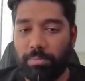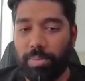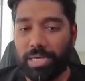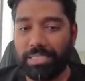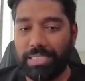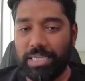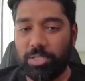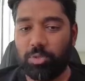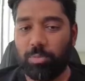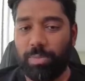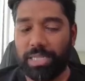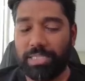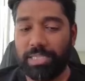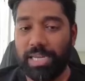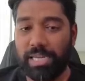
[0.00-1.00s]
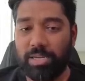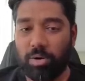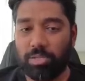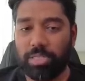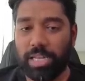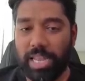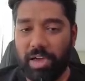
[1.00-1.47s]
passing it to Martinelli
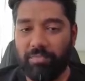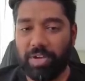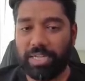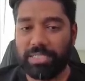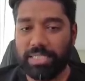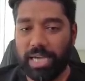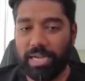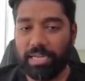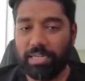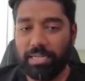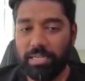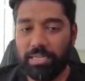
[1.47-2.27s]
on the left hand side